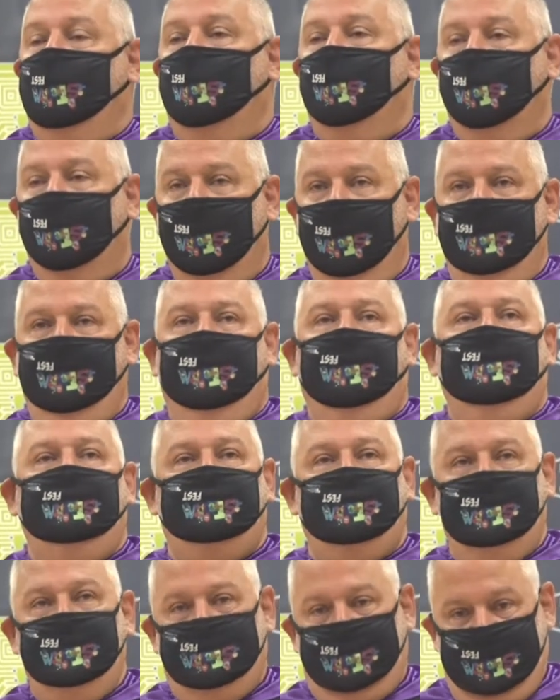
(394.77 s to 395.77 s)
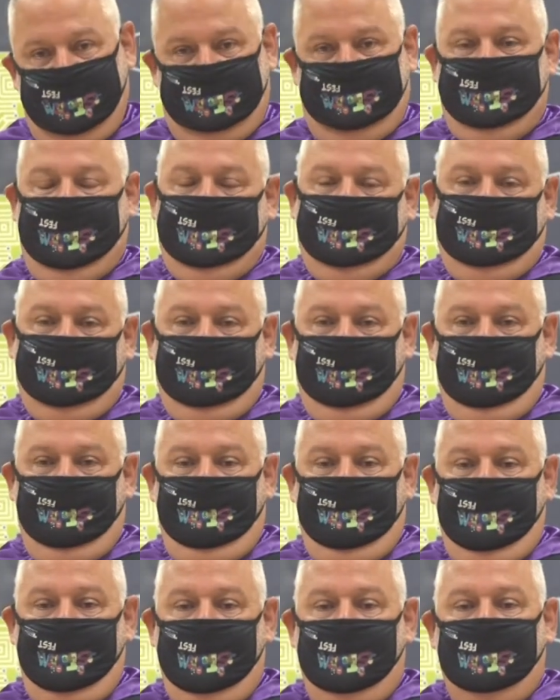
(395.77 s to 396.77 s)
100%.
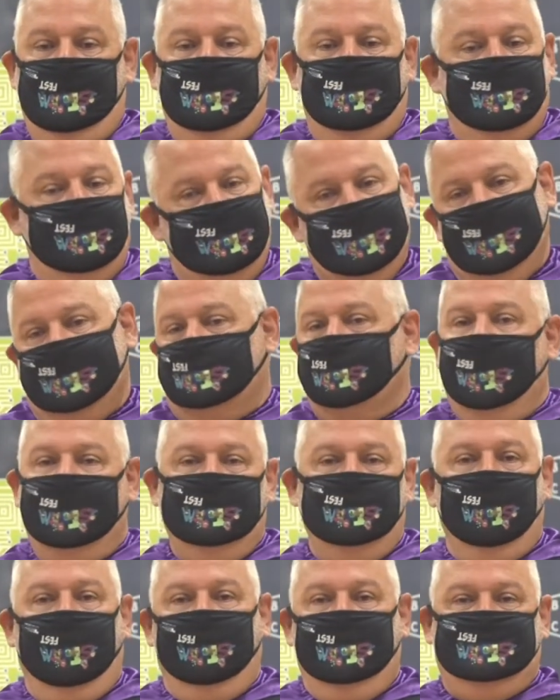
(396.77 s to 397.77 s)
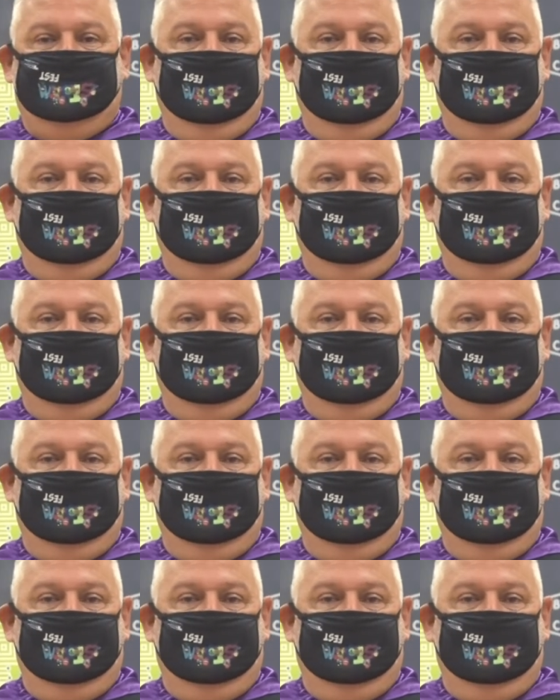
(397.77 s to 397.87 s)
And that's why you always